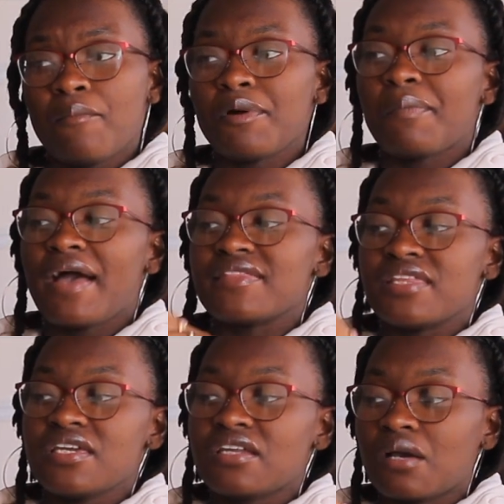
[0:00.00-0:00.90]
but by
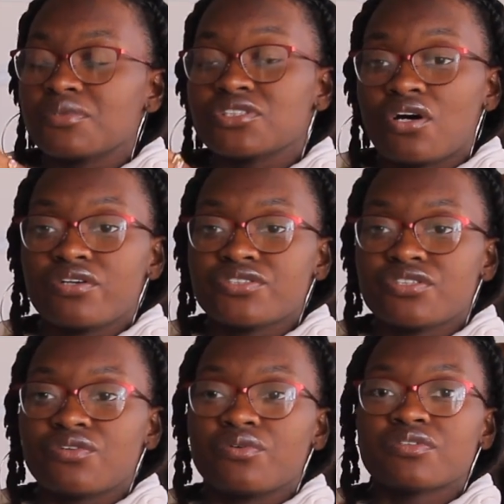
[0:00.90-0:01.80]
then I was
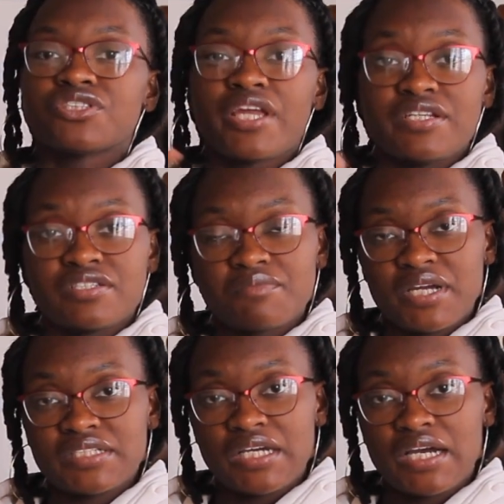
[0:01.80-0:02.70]
also changing
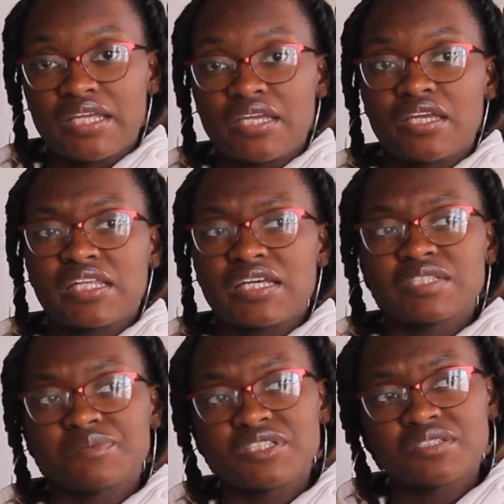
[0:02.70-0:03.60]
my diet, and I
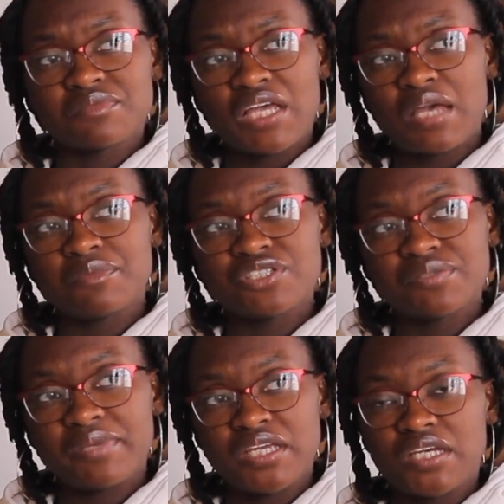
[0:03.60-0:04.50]
spent some time in
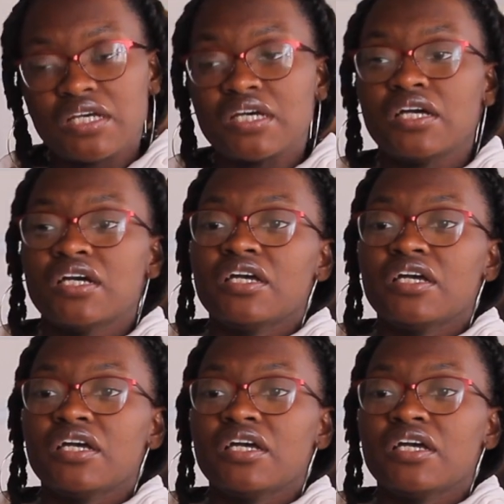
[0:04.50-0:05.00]
Jamaica.